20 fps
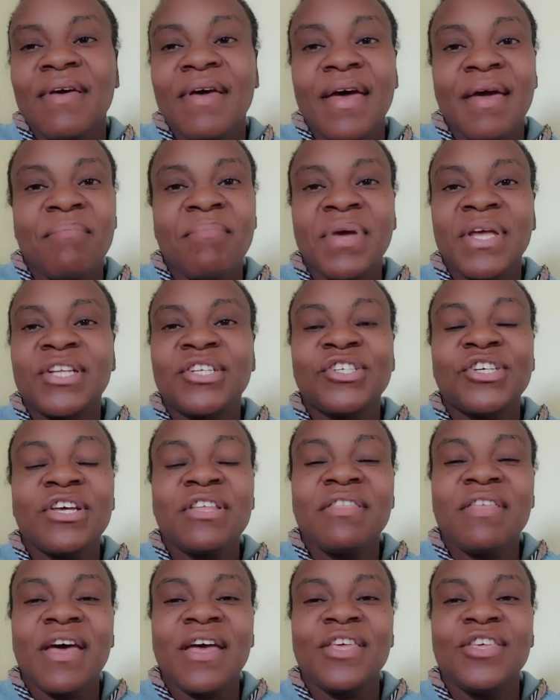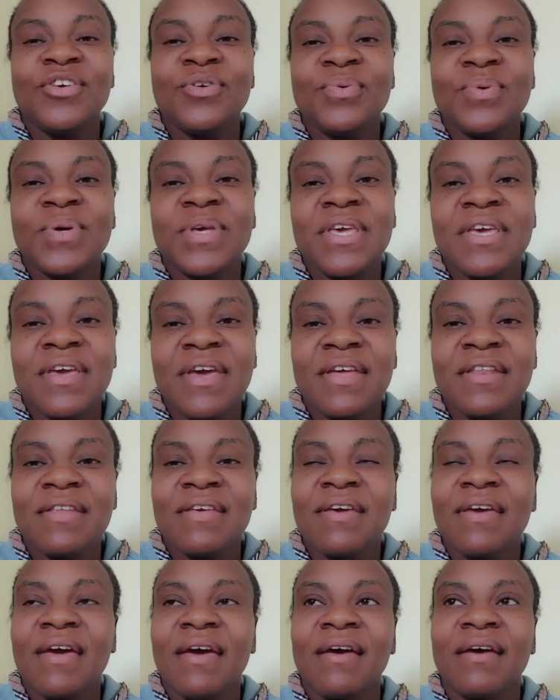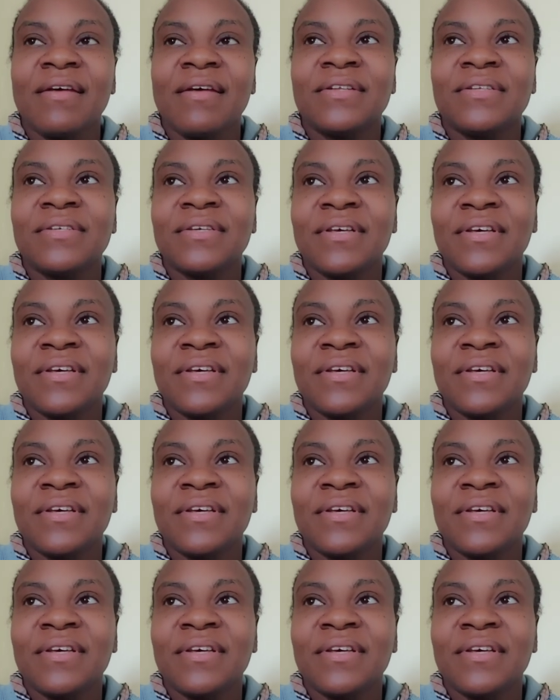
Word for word: I mentioned that you can get